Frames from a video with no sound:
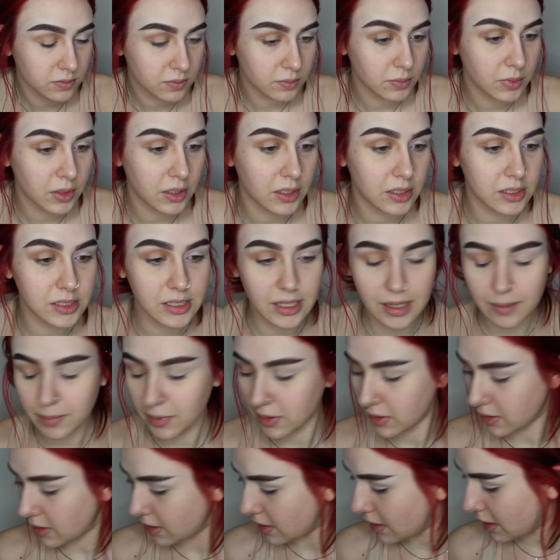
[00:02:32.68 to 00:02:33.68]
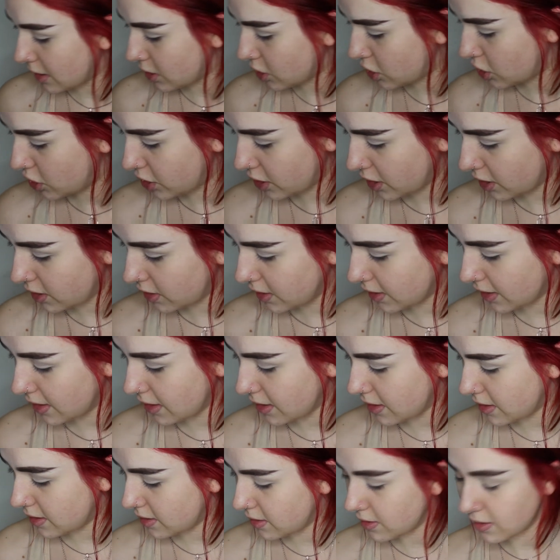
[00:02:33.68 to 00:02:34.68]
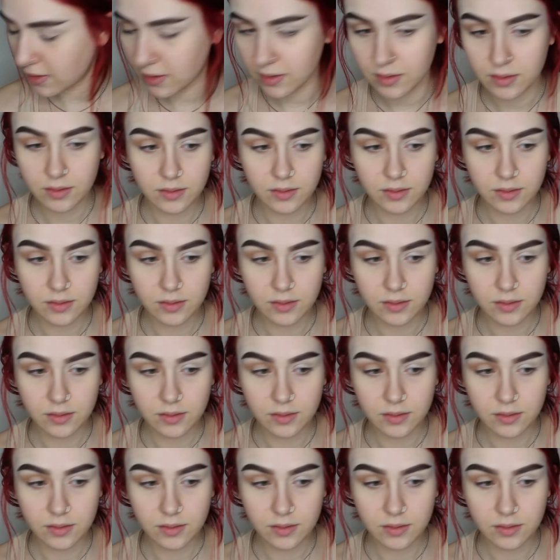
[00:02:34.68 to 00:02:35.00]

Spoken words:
I'm gonna dab into that shade again.